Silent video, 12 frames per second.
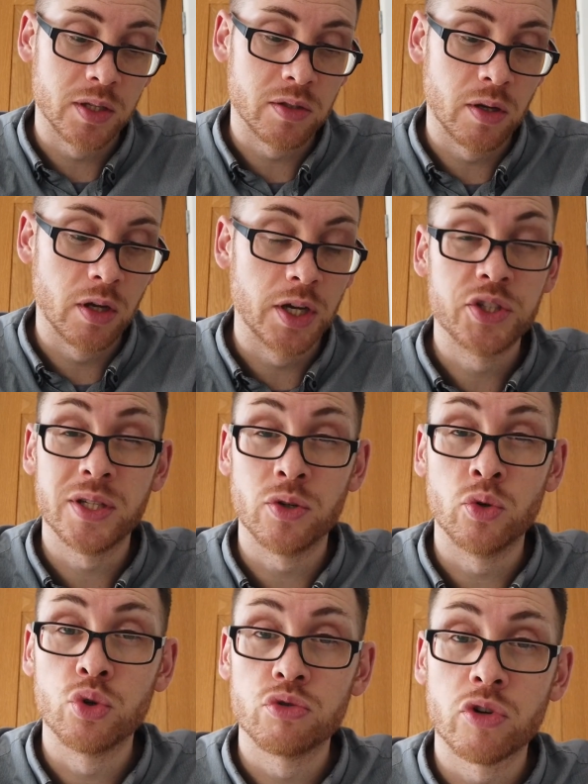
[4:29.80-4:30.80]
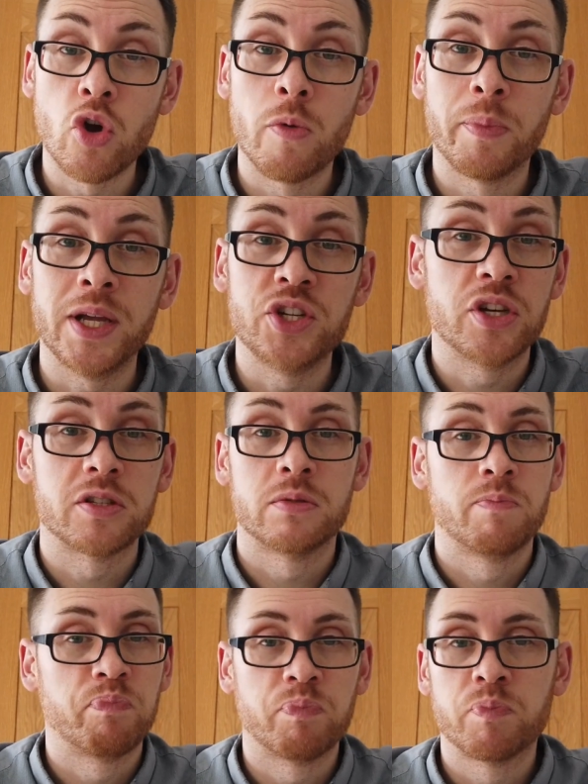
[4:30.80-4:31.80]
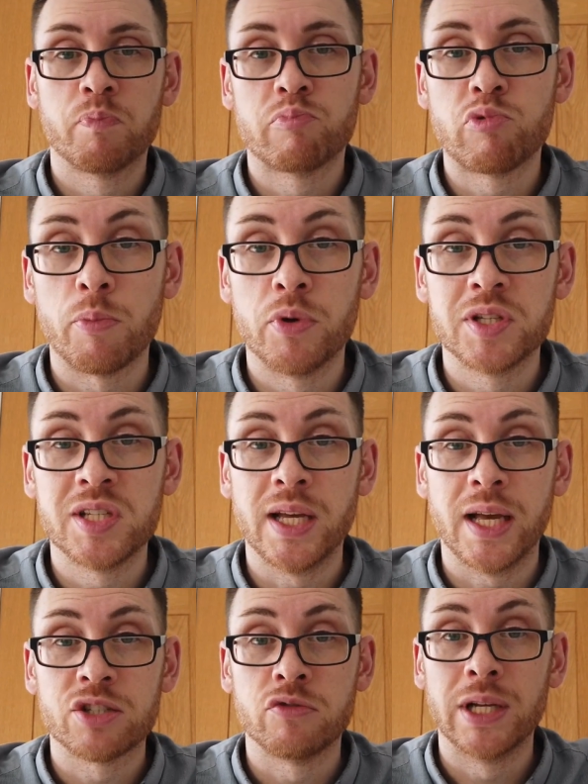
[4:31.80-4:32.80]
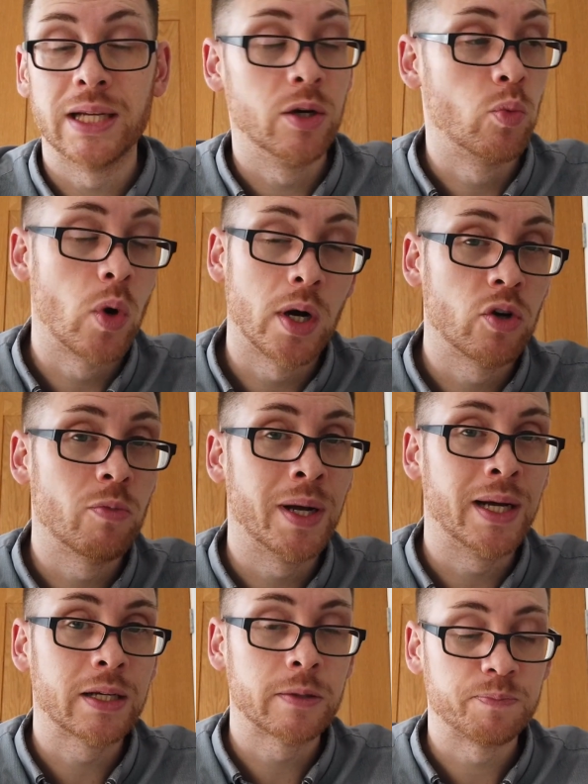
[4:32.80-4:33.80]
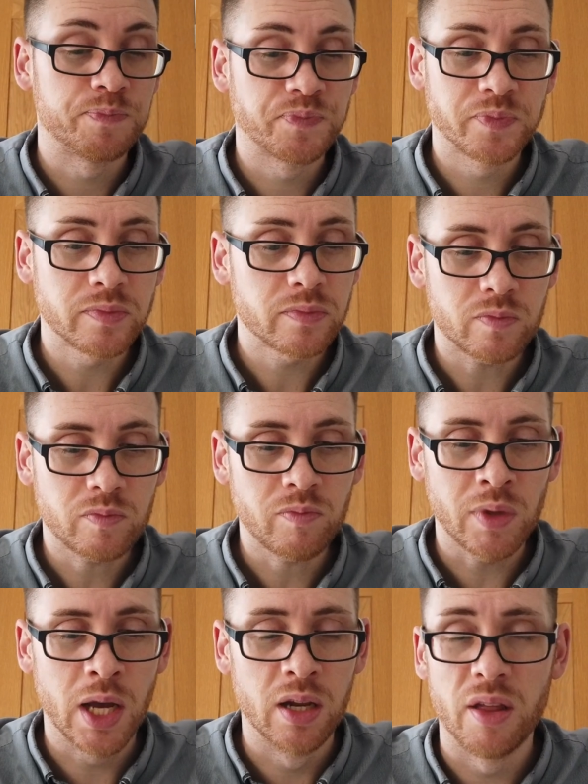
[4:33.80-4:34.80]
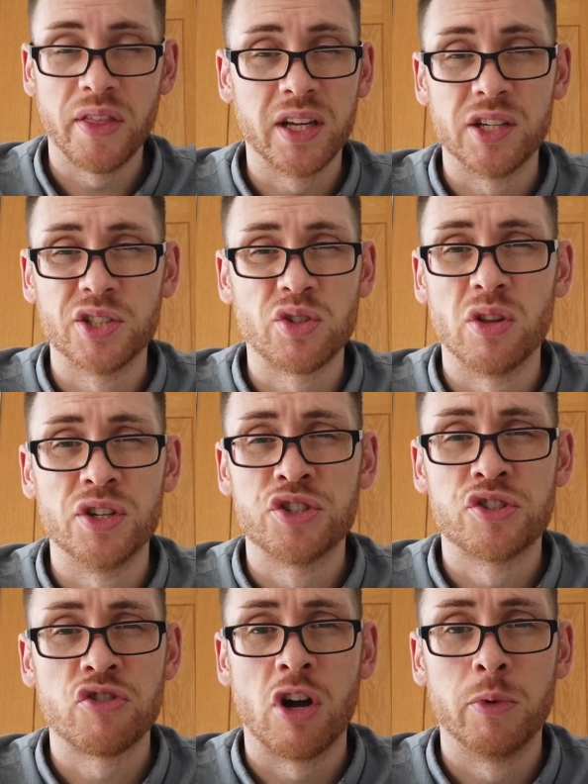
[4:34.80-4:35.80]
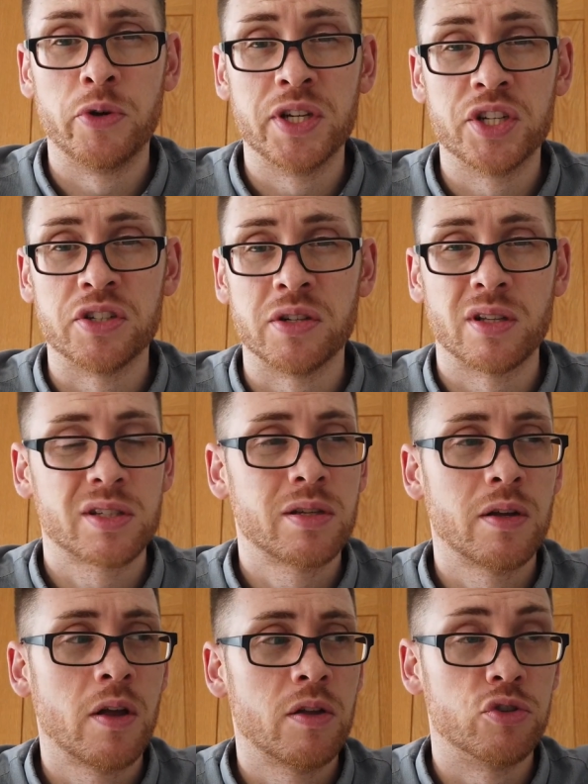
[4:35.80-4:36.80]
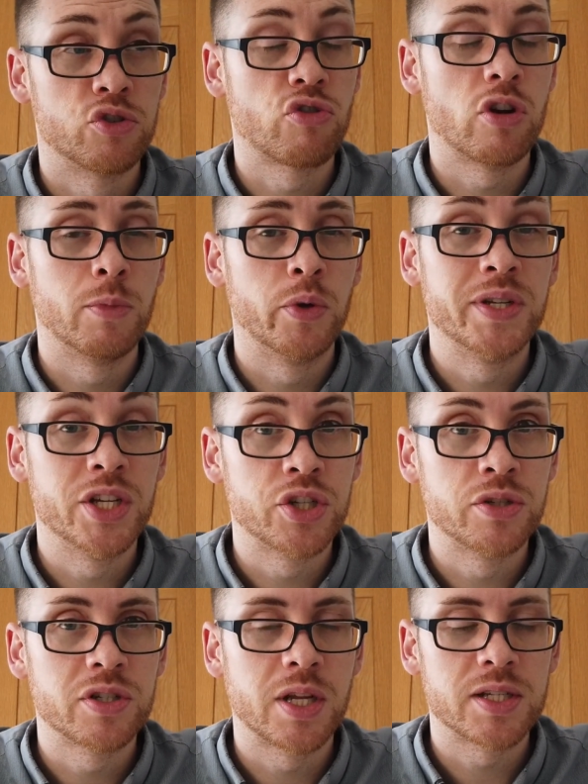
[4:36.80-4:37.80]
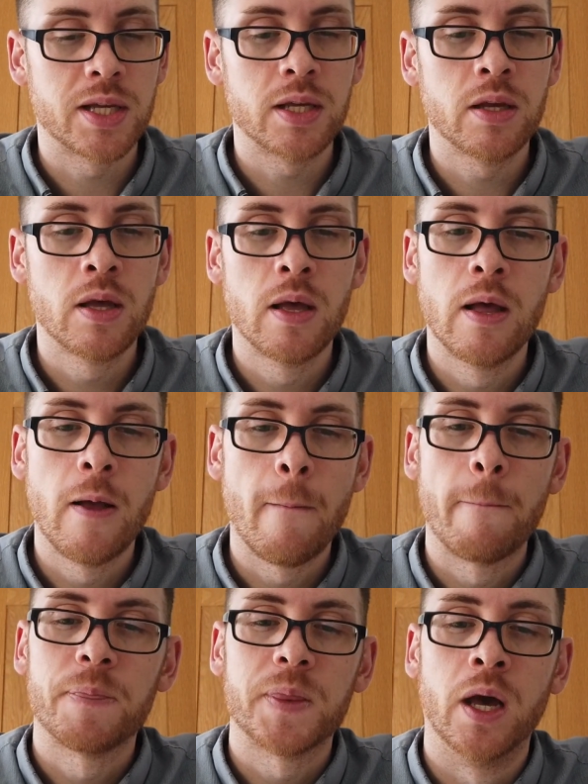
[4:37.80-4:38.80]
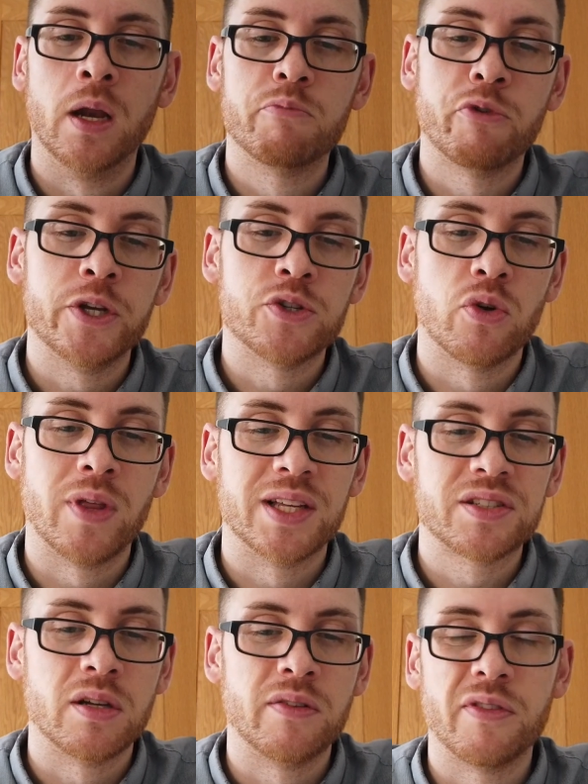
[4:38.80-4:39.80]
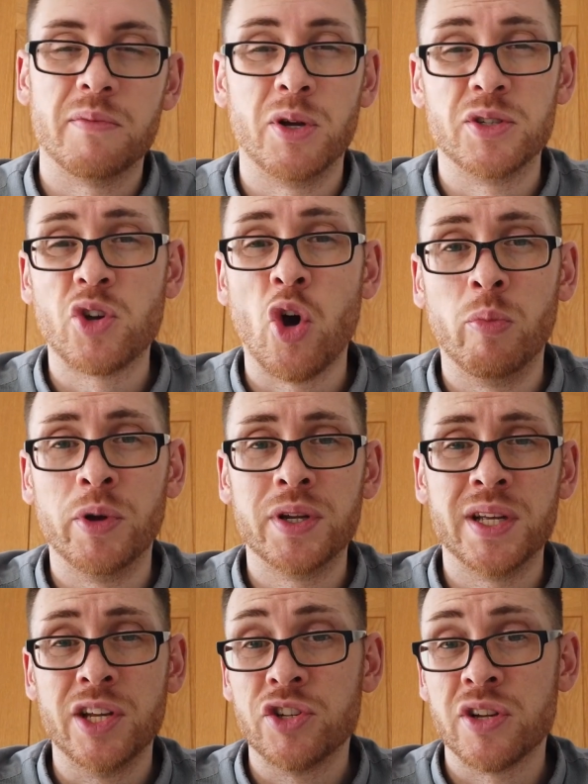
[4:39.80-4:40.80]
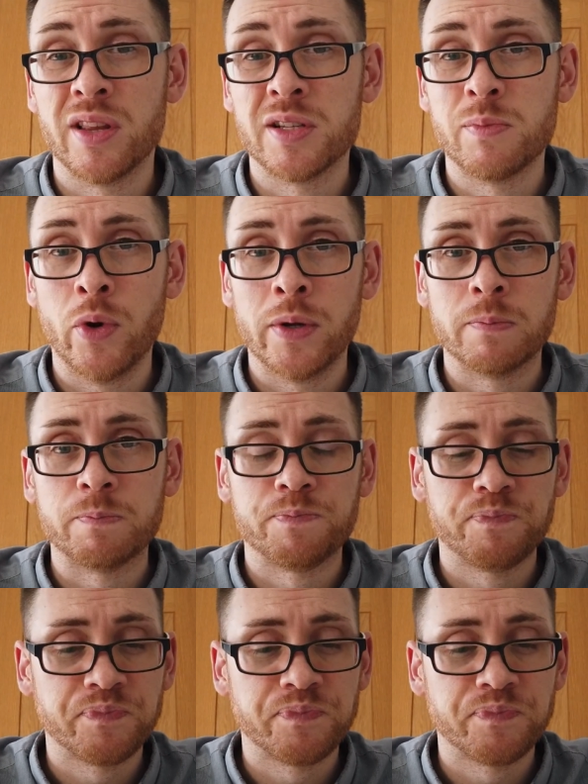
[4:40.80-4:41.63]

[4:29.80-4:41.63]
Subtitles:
So I did order a copy, just proper CX Roulette a while back. I think I just got the Nostromo edition, shall I say. And I'm pretty sure that's kind of the most common edition at this point.